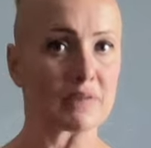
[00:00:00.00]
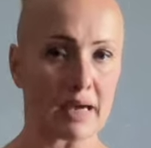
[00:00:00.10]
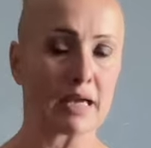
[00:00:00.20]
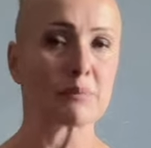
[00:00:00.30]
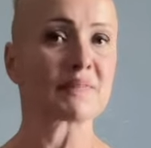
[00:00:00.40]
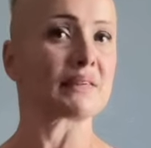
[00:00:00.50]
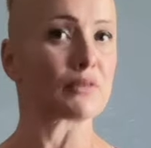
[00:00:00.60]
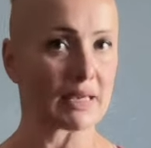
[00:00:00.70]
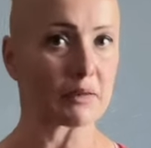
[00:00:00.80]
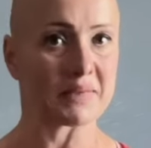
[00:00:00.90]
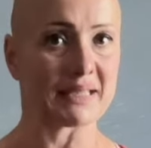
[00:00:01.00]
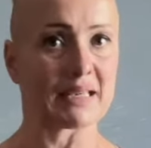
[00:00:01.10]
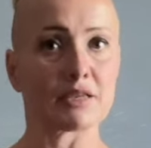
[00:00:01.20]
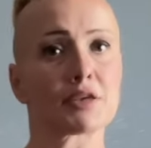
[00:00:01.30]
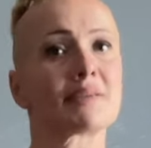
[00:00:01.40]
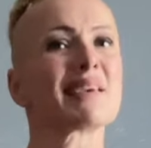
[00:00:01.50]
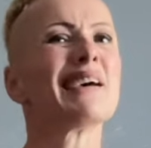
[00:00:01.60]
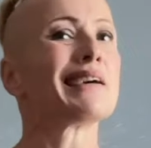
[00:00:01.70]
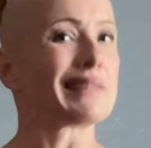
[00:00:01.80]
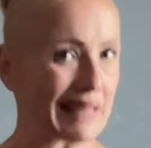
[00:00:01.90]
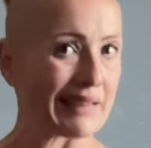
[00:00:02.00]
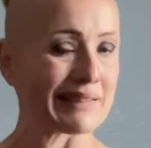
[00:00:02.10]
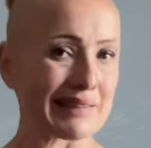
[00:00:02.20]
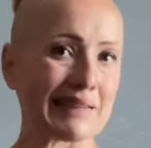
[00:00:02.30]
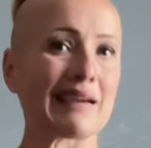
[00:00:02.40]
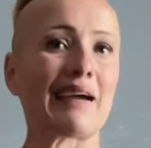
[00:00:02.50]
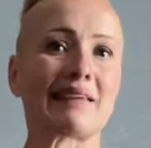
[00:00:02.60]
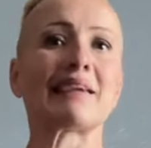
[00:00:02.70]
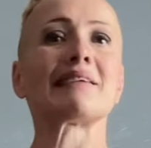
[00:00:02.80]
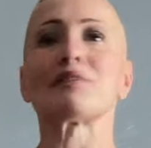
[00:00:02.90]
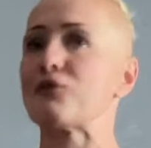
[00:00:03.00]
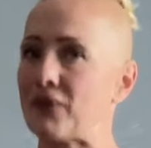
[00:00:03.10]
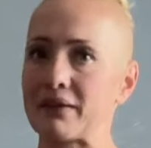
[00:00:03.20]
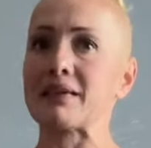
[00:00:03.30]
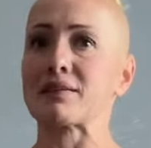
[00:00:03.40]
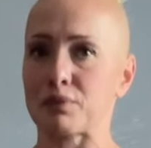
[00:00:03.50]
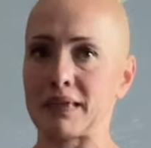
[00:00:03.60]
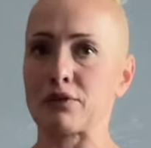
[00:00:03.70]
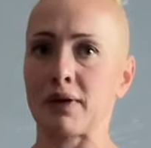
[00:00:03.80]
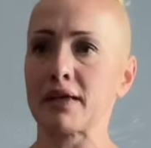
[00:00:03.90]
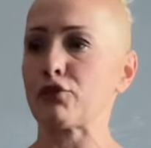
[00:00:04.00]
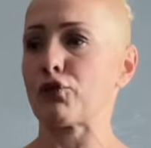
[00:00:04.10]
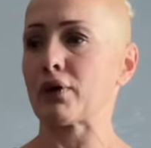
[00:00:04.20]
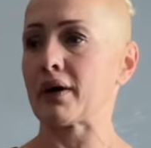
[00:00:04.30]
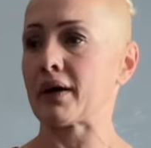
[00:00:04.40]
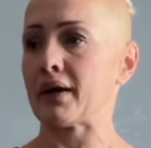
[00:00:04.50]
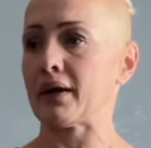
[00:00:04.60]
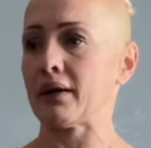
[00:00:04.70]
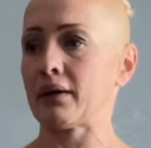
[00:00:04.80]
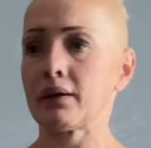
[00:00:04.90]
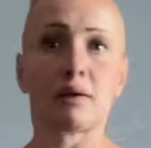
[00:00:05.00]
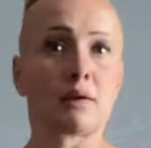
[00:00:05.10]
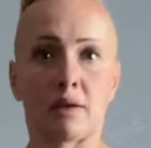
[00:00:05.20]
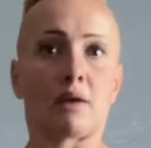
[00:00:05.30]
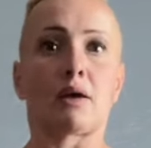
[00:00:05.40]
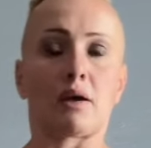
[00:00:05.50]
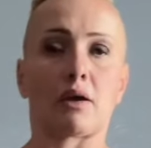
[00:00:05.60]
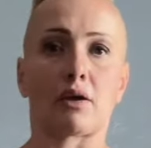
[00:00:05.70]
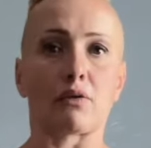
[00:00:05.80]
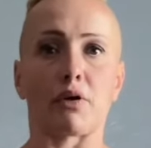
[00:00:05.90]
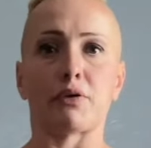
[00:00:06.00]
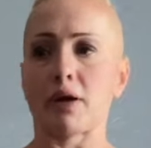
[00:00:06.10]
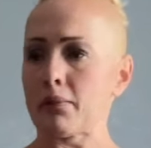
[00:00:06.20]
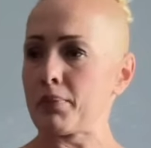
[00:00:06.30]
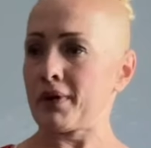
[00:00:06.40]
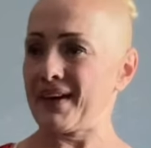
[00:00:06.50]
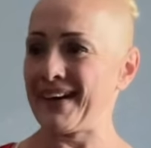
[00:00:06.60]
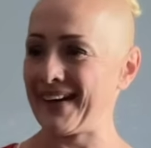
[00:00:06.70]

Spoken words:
times and recommendations. 90, I think, is a very sweet one for a grown-up